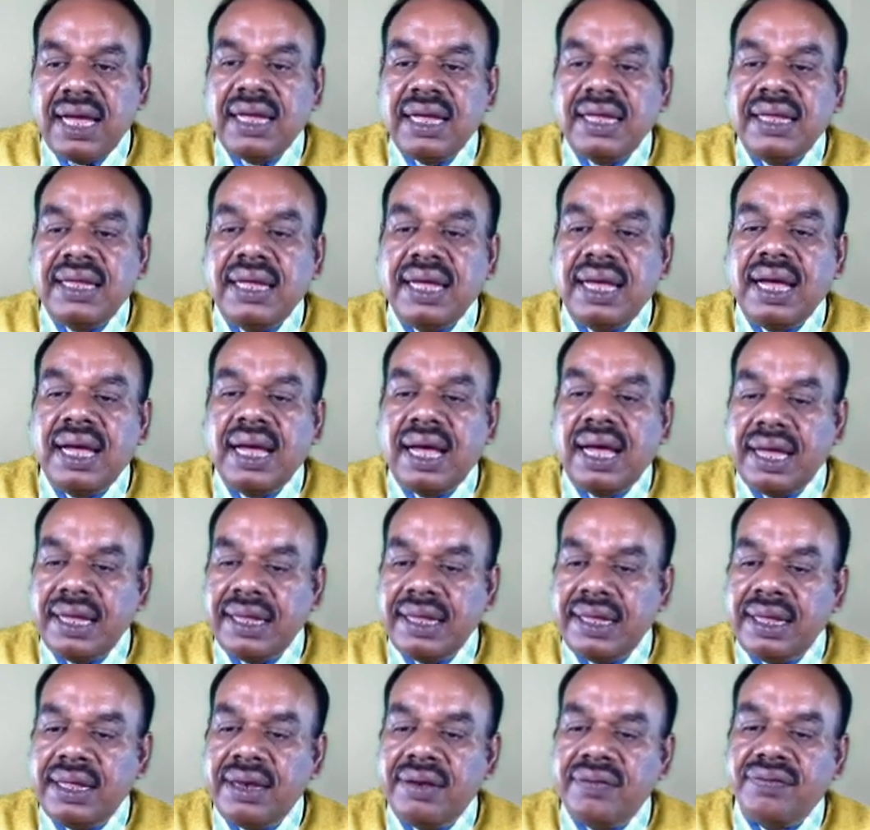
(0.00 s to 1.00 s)
A
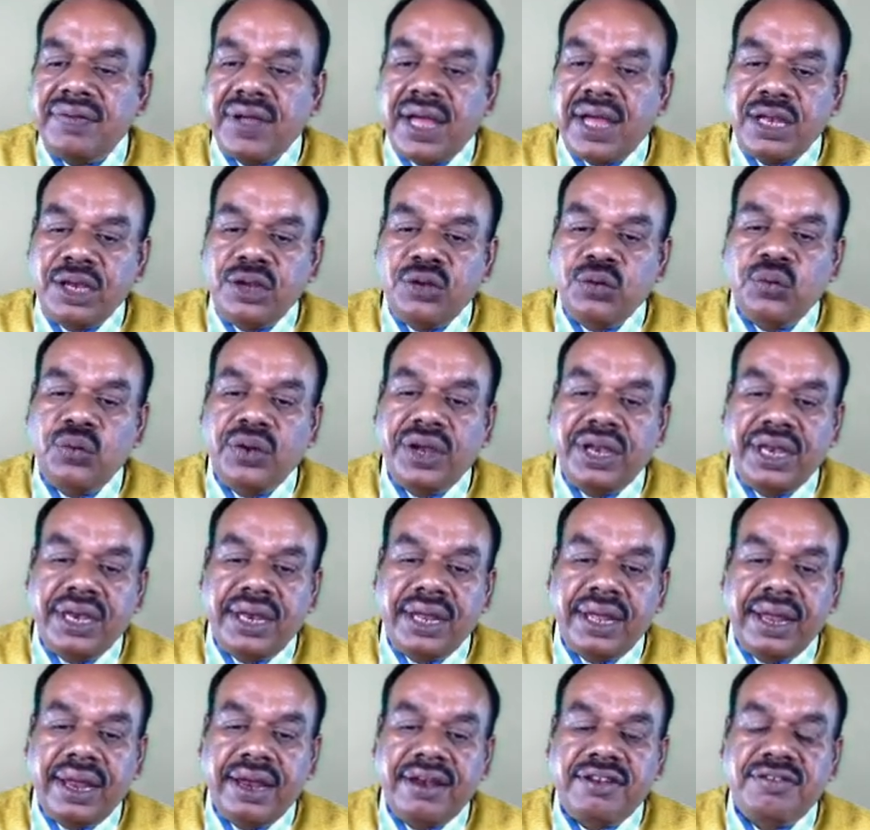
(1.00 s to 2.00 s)
higher value
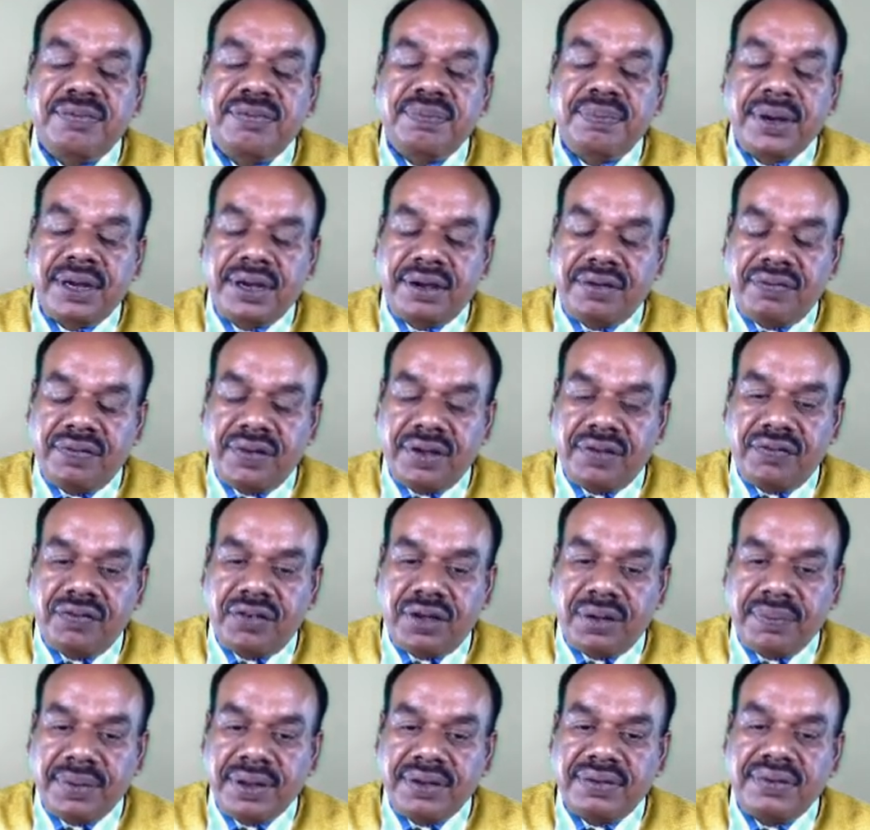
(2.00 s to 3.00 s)
indicates better
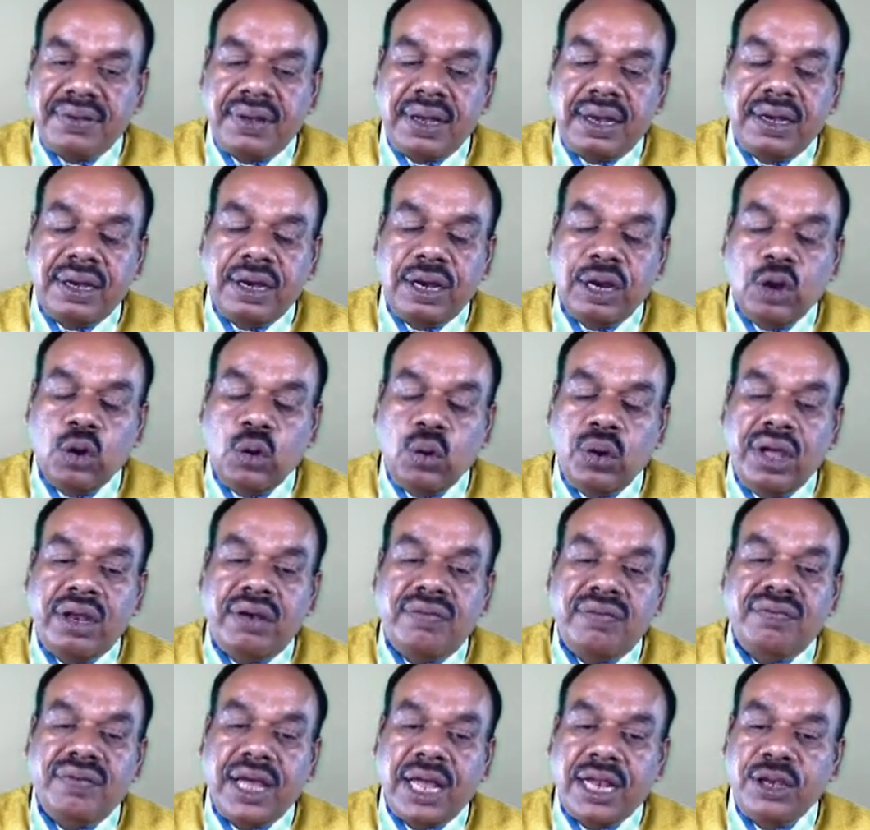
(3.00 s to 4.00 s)
performance and lower
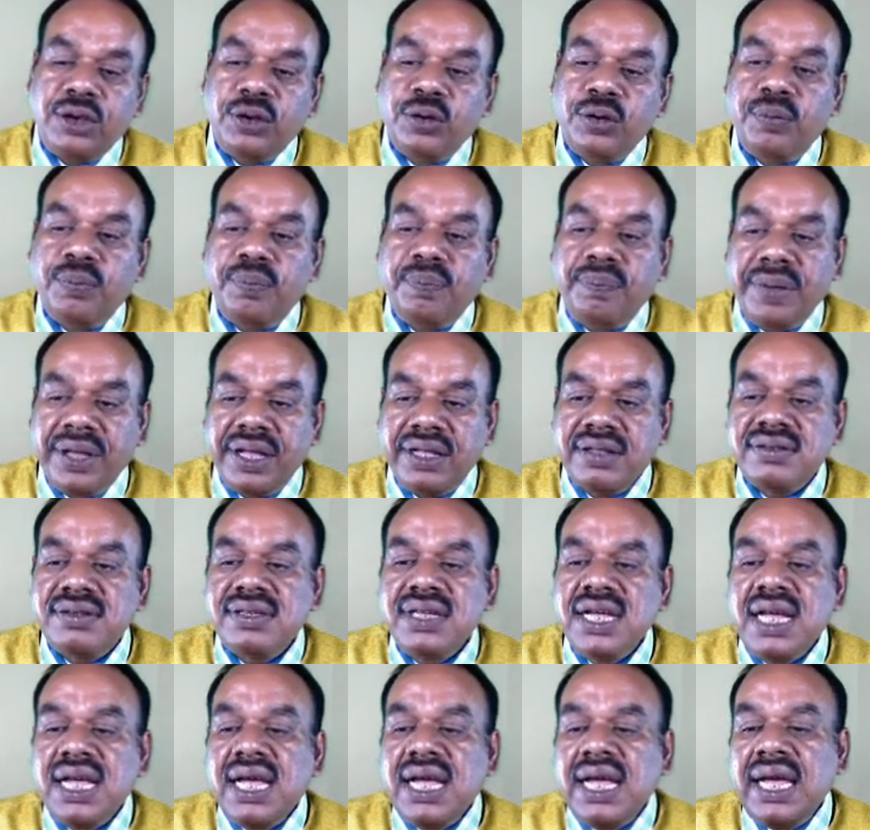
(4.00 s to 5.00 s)
value means
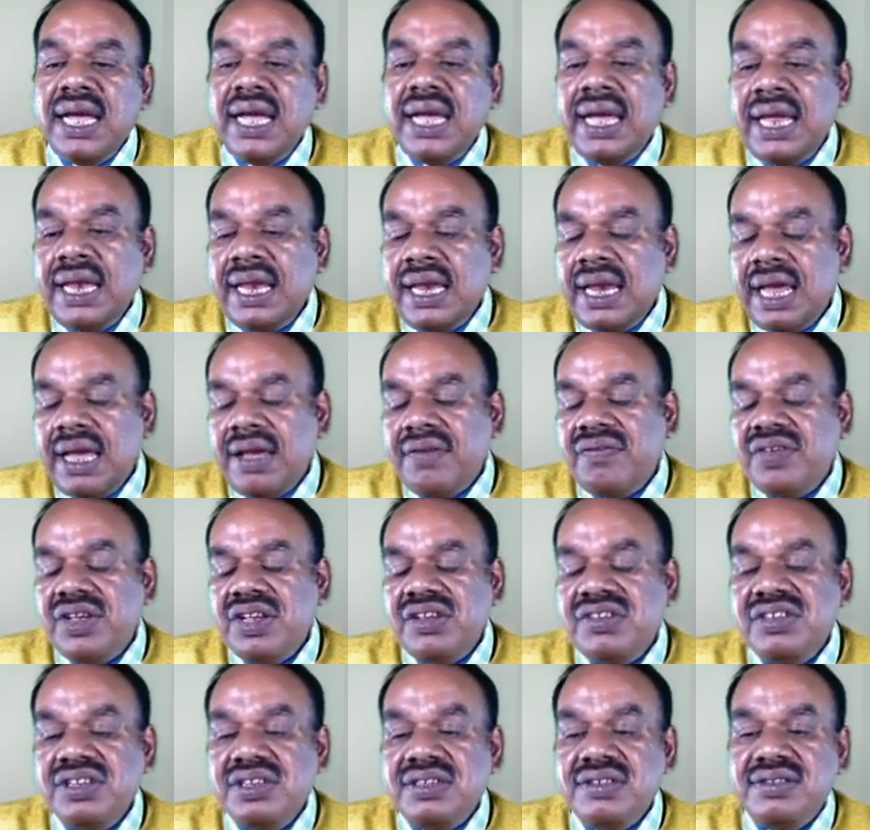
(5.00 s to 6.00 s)

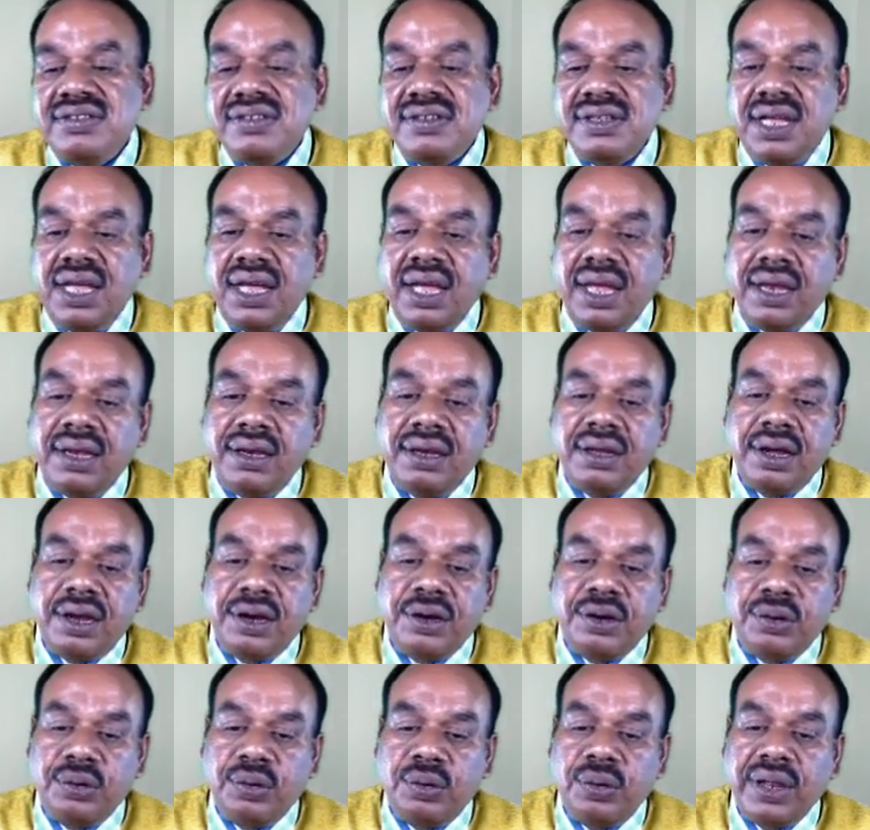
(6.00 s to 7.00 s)
inefficiency in
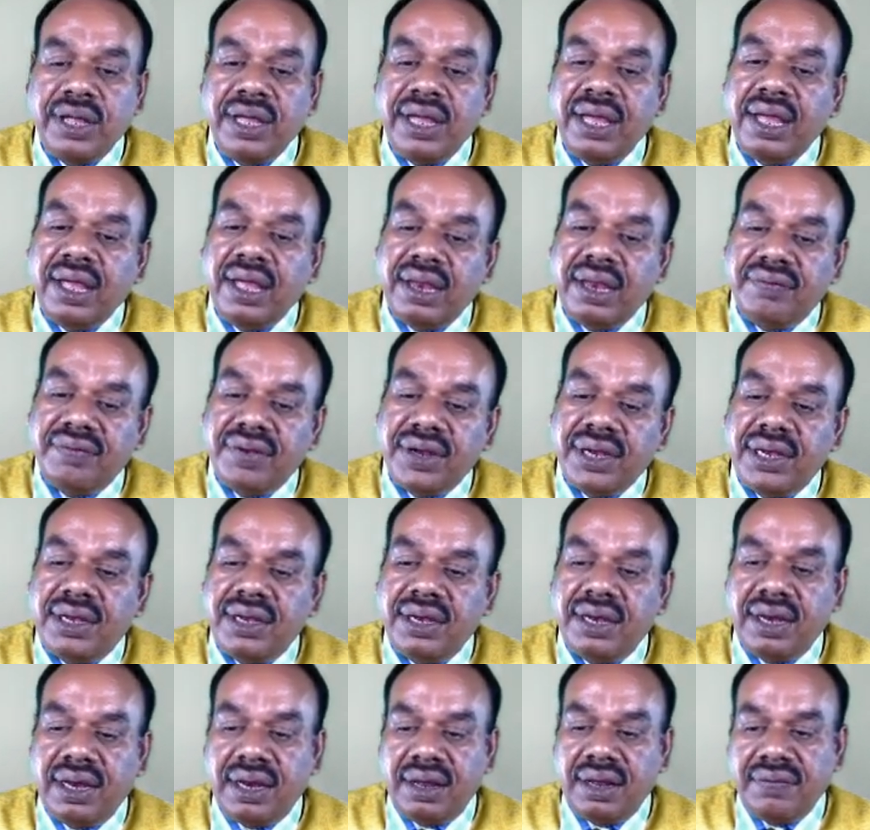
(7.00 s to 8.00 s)
controlling
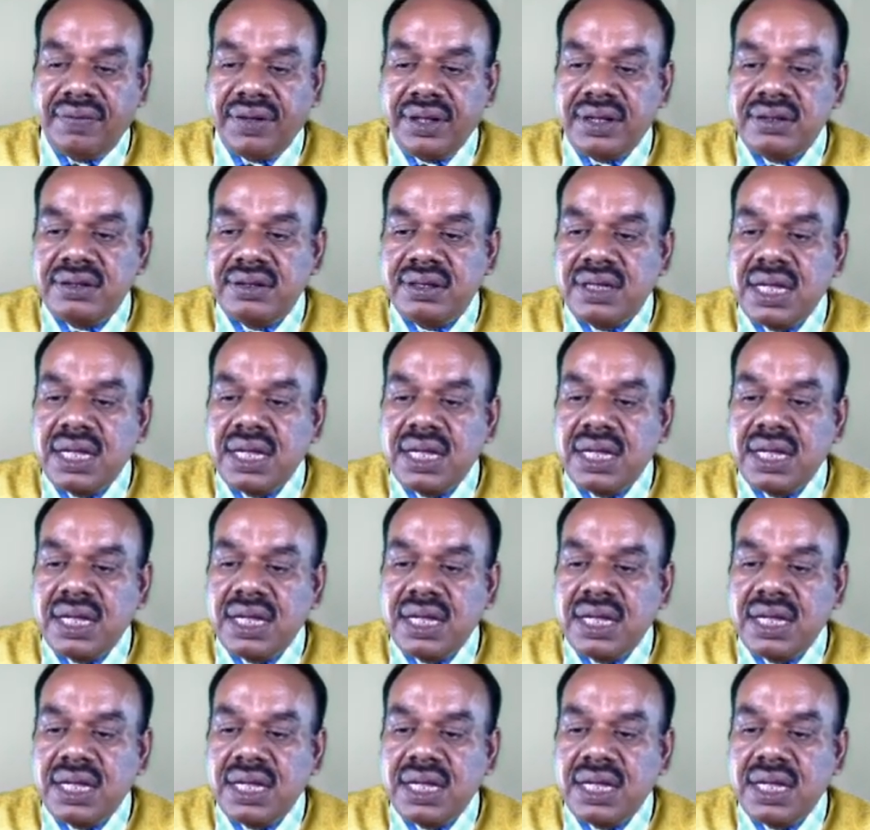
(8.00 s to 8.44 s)
inventory levels.